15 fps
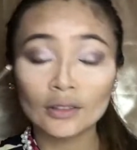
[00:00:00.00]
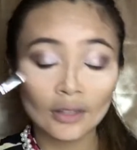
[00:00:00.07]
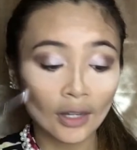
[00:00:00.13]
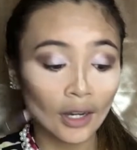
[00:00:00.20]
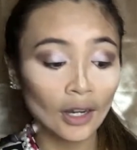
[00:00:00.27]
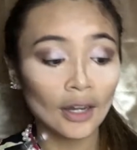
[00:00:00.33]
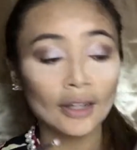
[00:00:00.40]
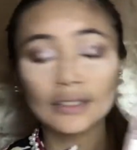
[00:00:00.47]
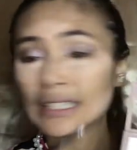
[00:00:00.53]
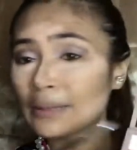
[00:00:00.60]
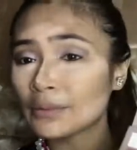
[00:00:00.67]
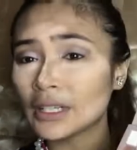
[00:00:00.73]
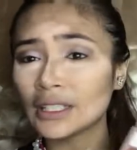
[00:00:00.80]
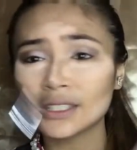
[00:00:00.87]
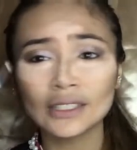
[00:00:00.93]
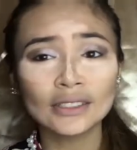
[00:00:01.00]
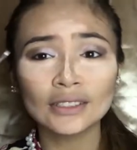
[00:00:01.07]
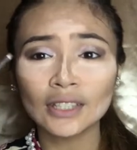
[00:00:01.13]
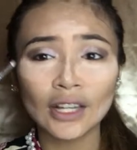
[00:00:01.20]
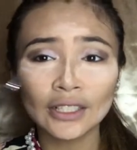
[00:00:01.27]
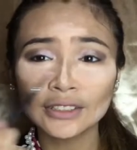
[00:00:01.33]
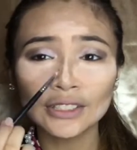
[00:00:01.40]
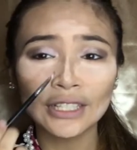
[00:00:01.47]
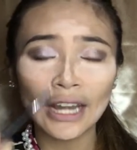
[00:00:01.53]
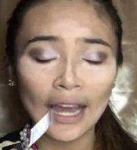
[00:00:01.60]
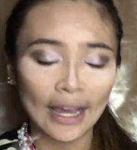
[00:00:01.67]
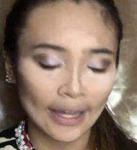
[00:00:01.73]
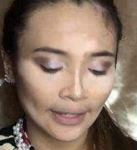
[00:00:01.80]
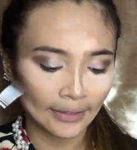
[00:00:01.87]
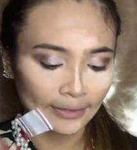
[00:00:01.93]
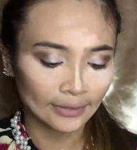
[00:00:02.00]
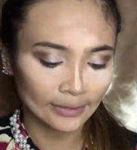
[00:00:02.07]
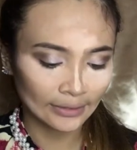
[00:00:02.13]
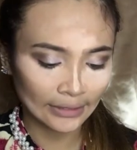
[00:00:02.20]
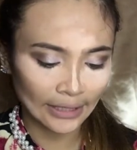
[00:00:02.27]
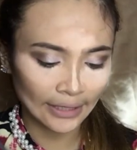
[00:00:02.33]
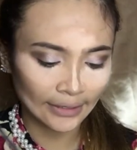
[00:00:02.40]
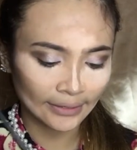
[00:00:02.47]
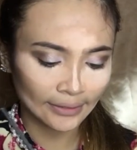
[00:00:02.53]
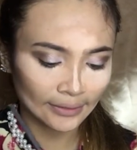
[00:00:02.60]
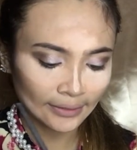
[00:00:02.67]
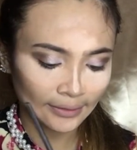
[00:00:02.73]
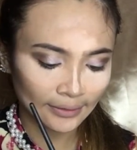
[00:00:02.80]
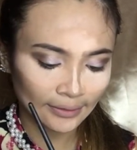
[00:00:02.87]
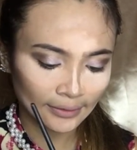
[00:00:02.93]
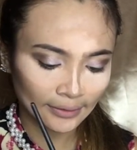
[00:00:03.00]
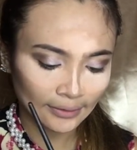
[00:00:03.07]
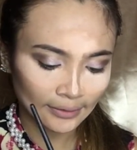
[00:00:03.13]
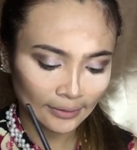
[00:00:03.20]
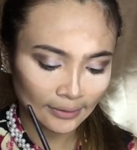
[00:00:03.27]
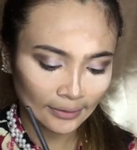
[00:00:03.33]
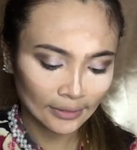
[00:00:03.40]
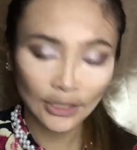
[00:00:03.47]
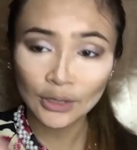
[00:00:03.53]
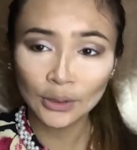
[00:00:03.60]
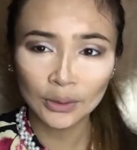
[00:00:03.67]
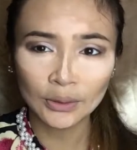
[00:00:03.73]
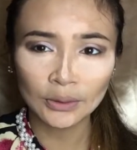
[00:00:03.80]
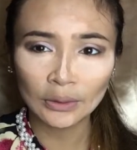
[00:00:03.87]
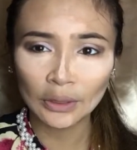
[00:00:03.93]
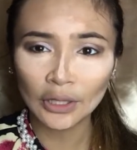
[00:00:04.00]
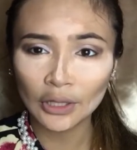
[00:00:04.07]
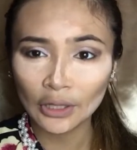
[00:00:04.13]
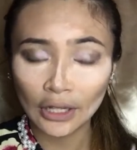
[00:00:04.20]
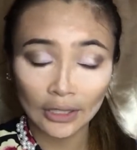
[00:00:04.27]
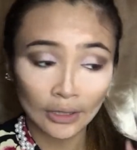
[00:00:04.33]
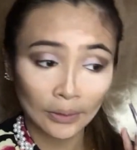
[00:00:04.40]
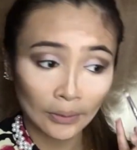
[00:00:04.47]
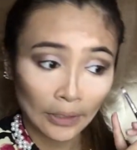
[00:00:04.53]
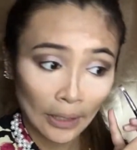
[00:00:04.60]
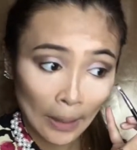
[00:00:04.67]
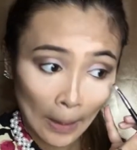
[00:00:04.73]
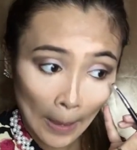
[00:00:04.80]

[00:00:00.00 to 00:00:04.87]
uh same colors under eye yeah you know you know how to do it